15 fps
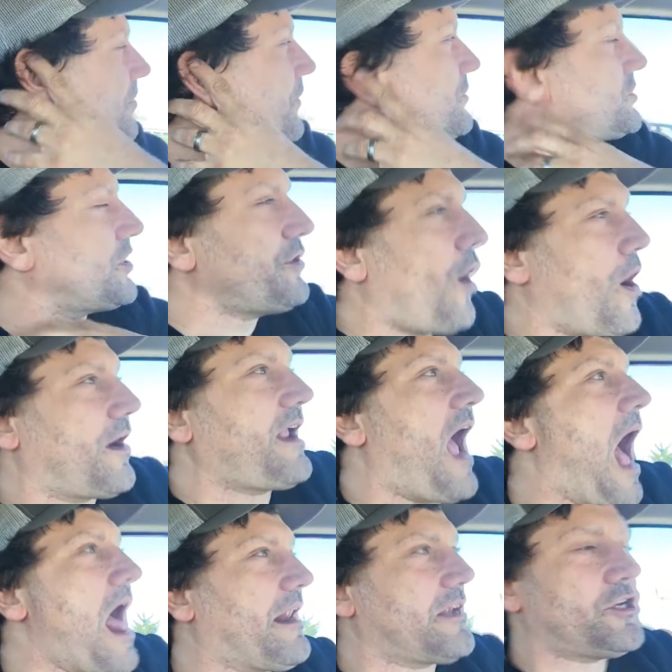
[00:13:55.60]
There's a
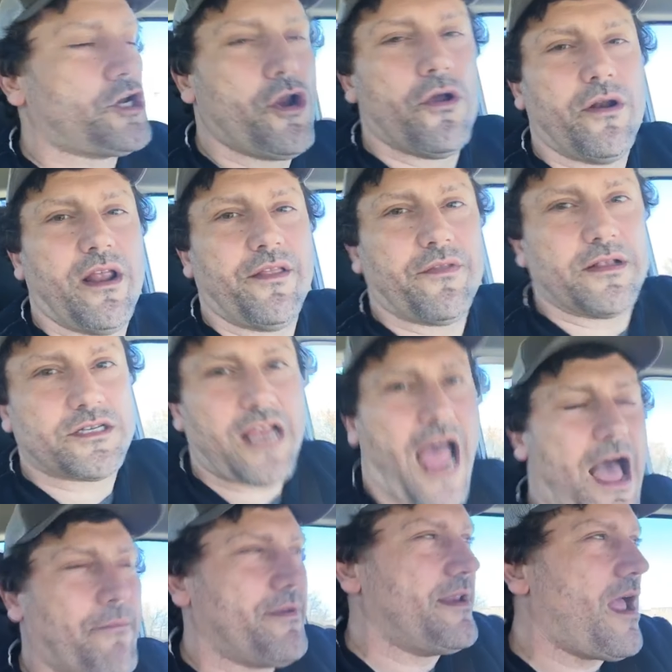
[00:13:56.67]
narcotics unit that's
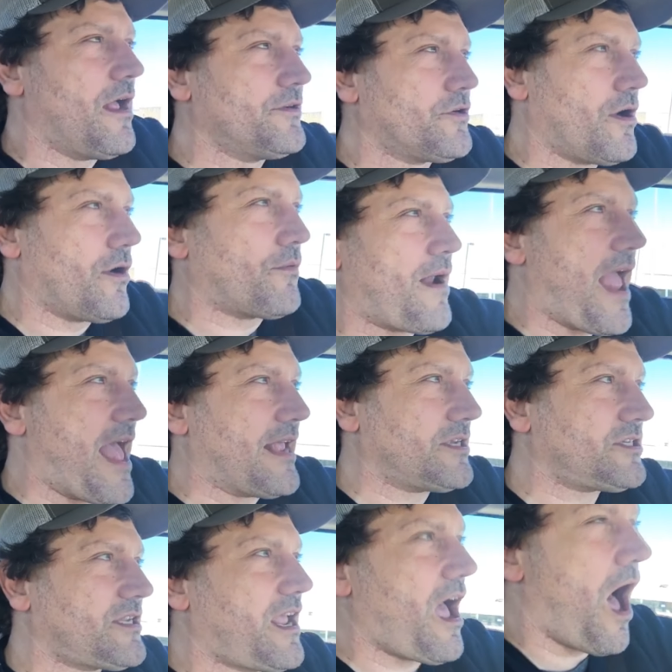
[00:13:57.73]
got me under
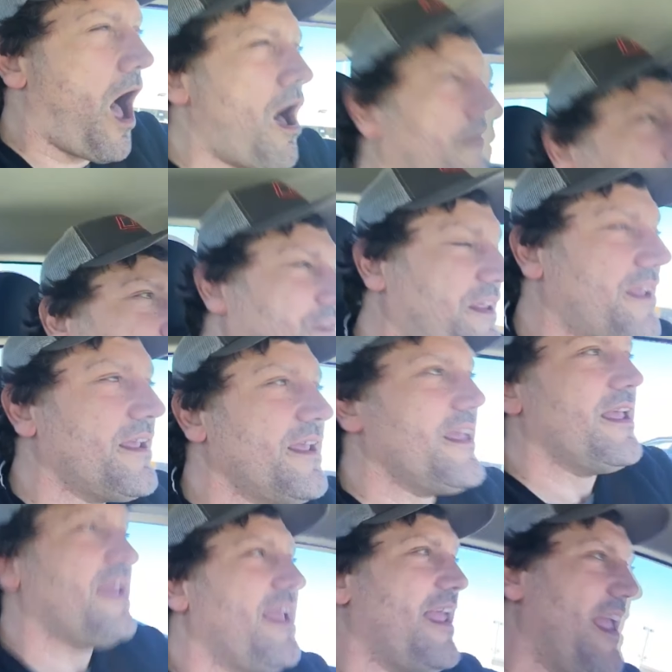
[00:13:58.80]
arrest, cuffed
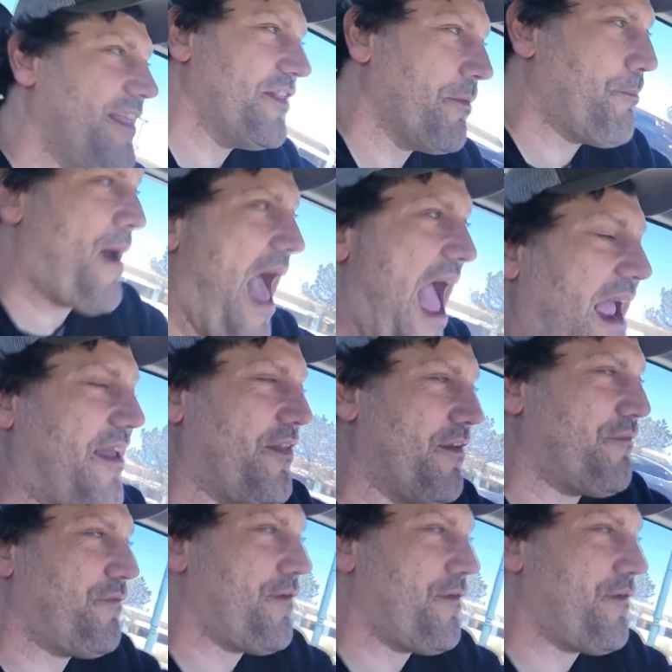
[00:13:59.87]
in the back of the